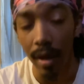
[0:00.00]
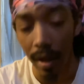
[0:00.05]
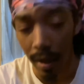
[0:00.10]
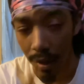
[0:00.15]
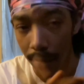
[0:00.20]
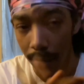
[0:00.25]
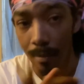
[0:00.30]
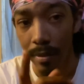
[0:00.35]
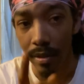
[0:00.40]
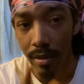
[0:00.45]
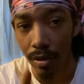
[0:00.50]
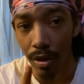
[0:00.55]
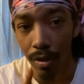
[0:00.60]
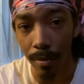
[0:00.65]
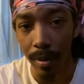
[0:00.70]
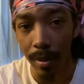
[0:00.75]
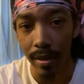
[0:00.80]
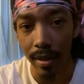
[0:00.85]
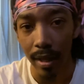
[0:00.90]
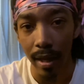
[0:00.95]
I'm going to talk
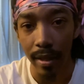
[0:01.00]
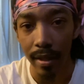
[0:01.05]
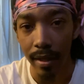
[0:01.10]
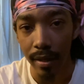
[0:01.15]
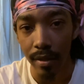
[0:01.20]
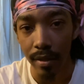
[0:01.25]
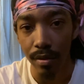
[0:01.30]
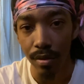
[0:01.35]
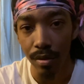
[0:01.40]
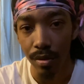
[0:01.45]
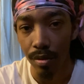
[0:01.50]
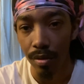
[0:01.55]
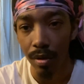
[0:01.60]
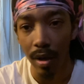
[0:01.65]
about that later too.